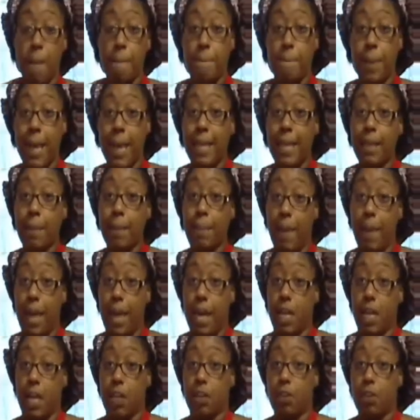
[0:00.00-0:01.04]
baking
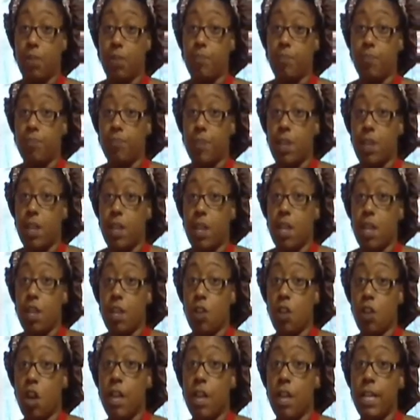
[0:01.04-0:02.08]
powder.
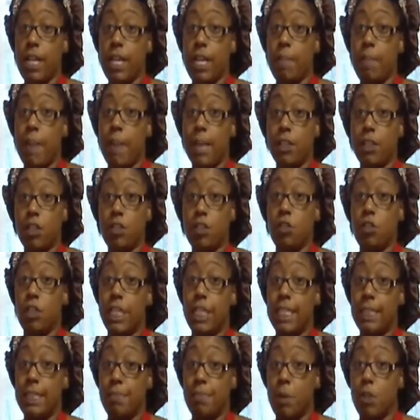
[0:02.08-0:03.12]
You're going to need about 2
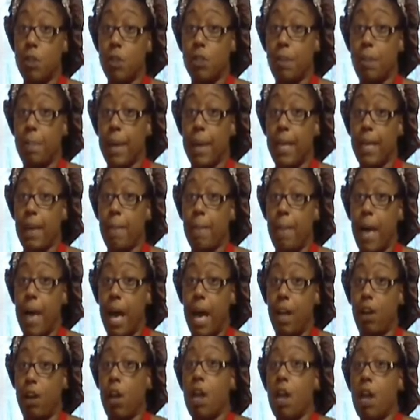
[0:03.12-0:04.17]
teaspoons of baking
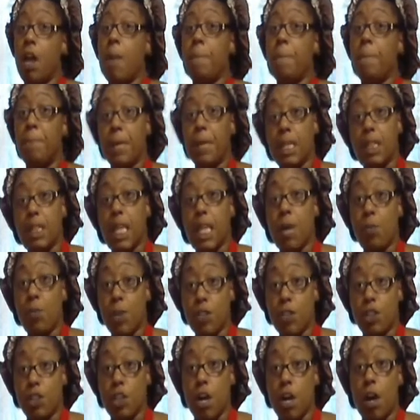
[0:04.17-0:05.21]
powder. Put that
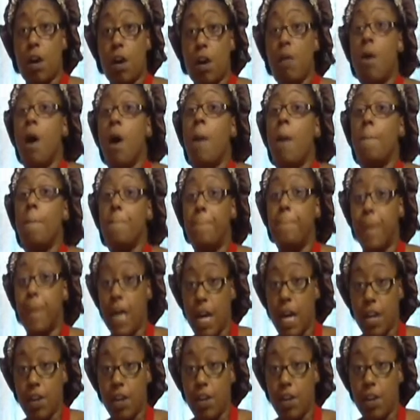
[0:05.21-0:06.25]
with your
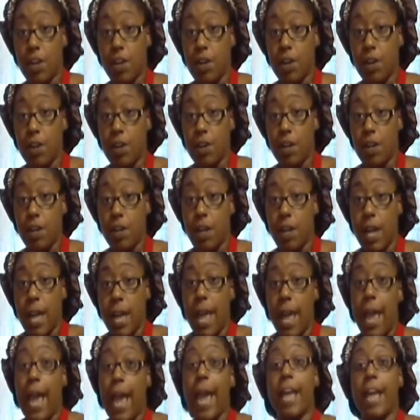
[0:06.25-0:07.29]
butter
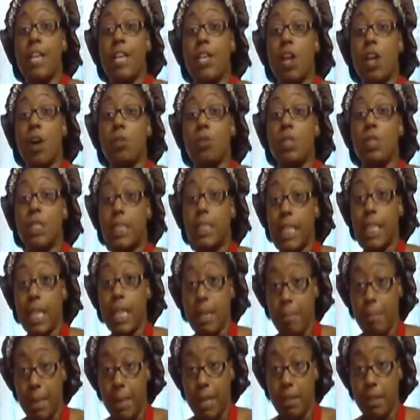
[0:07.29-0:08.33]
and your
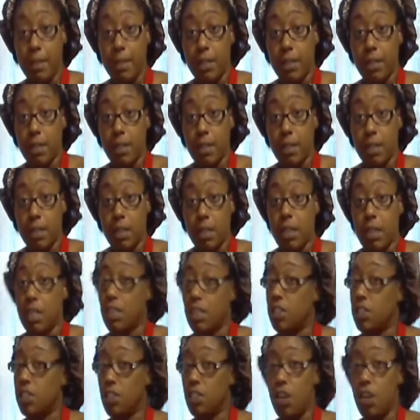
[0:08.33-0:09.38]
cinnamon.
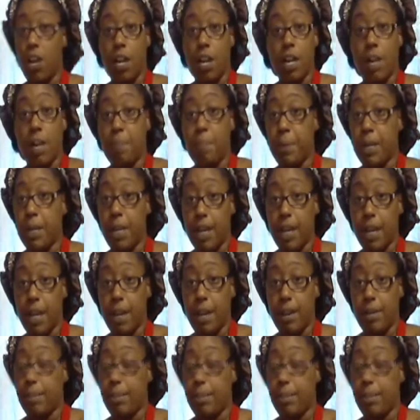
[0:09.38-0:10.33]
Stir it up in there.